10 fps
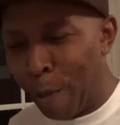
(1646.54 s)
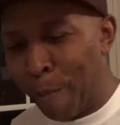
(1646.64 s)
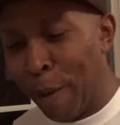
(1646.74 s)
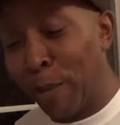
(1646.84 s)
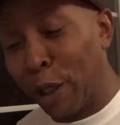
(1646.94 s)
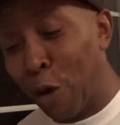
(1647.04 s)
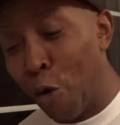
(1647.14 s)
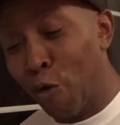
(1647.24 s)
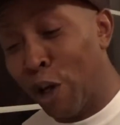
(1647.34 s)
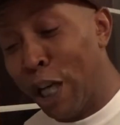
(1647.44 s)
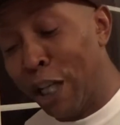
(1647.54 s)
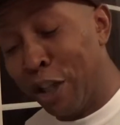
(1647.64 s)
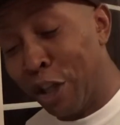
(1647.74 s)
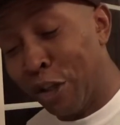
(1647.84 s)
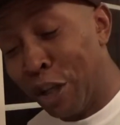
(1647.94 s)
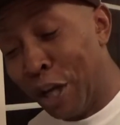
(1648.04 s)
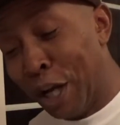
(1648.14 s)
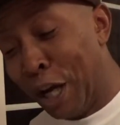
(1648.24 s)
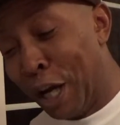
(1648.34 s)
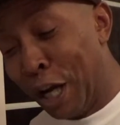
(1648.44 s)
biblical religious
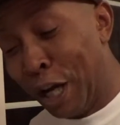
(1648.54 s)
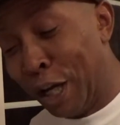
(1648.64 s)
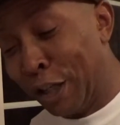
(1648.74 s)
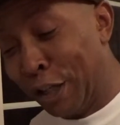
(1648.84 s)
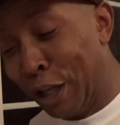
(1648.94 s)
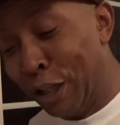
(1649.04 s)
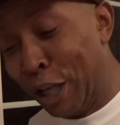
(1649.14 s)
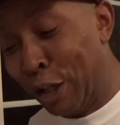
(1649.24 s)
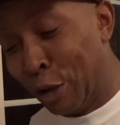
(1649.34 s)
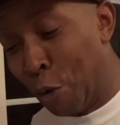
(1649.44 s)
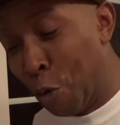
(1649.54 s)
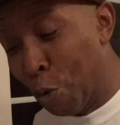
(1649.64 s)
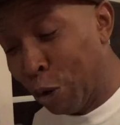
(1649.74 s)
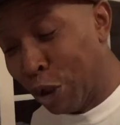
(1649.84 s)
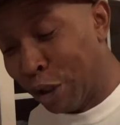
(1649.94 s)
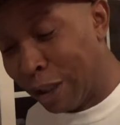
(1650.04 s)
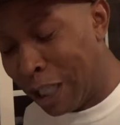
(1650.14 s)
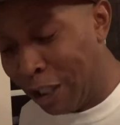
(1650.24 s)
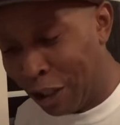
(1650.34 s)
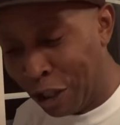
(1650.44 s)
Sunday school
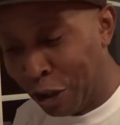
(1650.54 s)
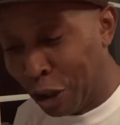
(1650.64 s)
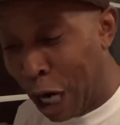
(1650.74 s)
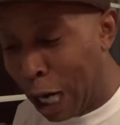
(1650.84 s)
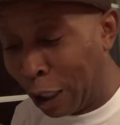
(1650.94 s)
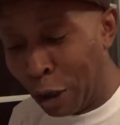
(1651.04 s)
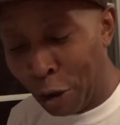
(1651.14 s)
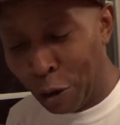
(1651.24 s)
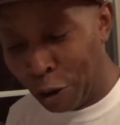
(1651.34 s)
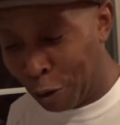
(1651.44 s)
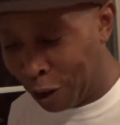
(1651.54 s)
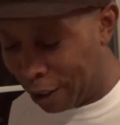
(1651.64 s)
teaching scholar on